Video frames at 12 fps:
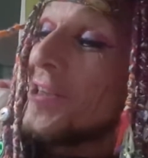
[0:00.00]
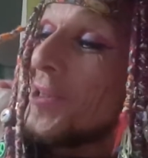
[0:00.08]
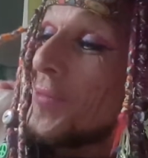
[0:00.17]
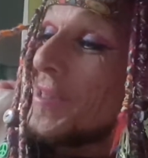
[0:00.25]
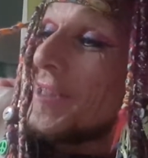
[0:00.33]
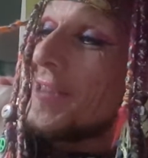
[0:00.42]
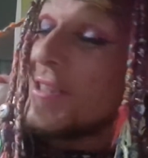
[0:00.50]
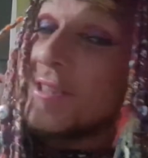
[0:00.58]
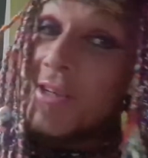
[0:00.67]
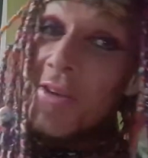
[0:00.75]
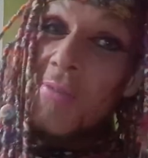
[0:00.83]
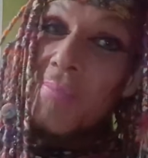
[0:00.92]
I'm a geezer.
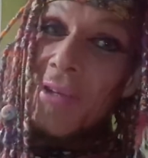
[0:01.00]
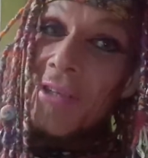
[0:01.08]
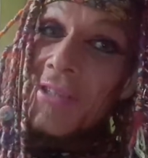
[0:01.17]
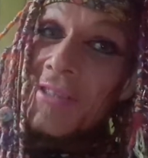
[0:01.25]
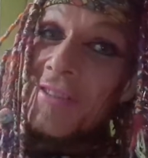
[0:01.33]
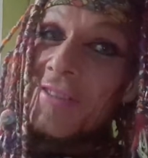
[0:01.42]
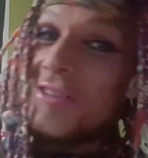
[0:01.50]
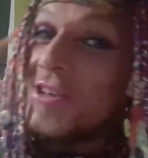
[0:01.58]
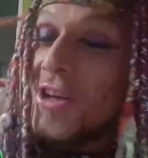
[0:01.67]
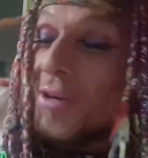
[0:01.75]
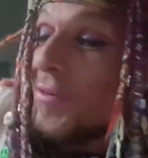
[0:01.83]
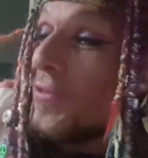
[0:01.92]
I like birds.
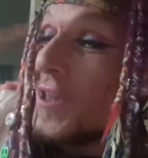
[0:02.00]
I'm